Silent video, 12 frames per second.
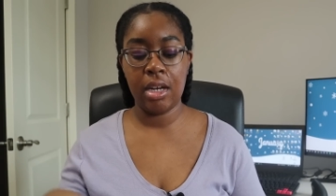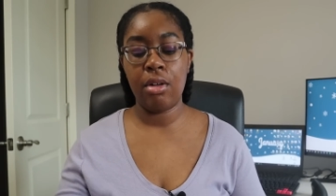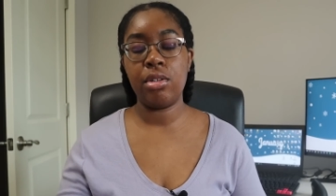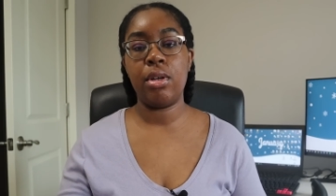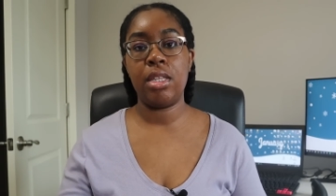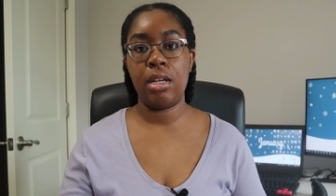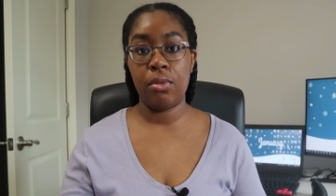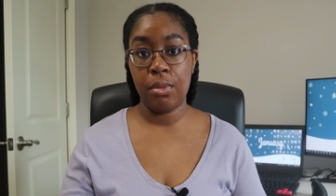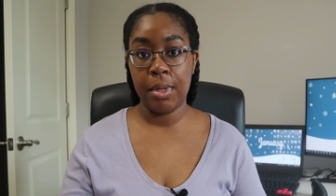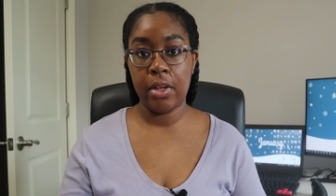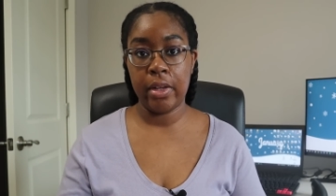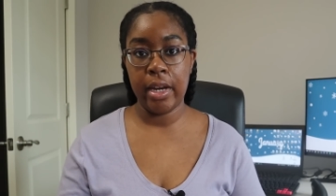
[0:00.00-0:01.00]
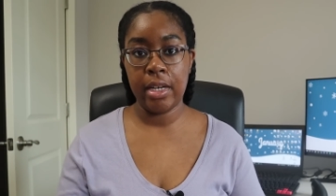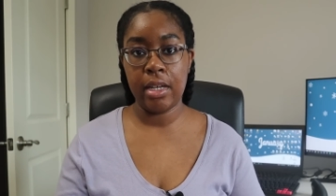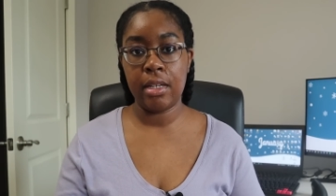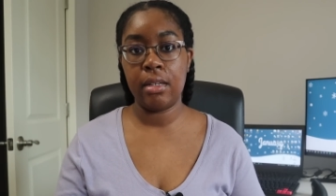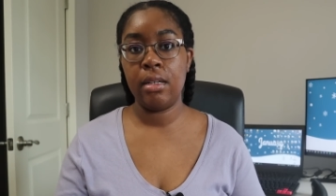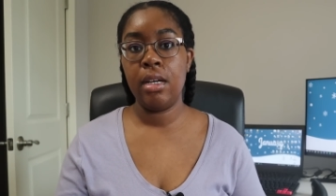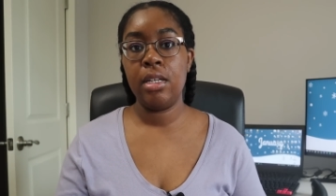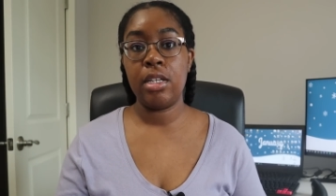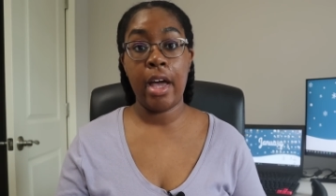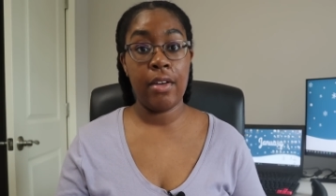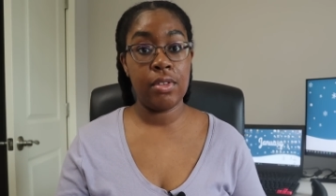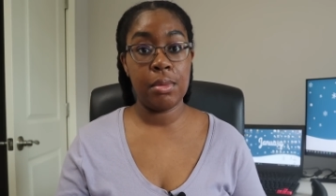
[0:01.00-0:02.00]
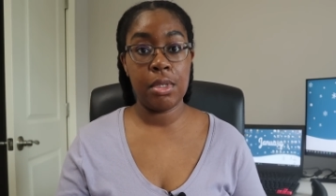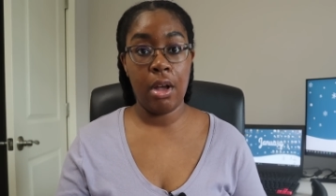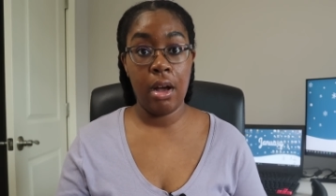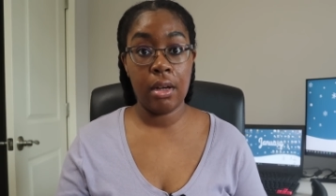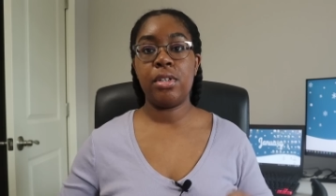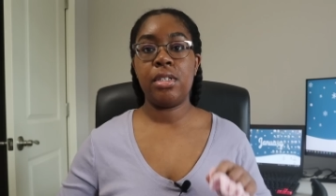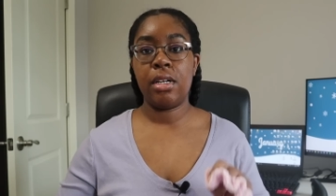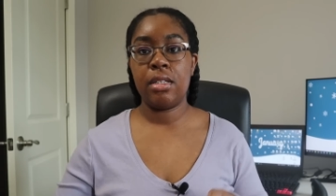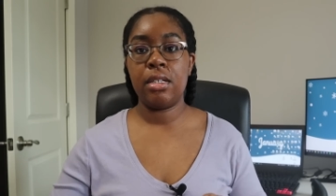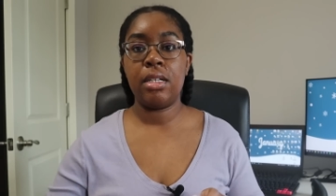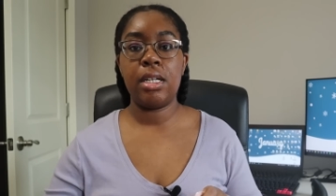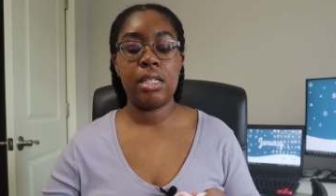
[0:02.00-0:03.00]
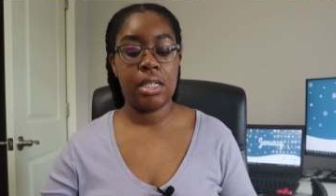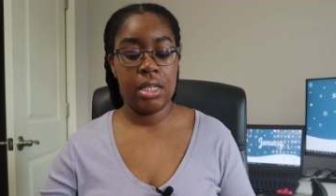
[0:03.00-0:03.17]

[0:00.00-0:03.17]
And also I think it would be a good idea to have some stock. First thing on the list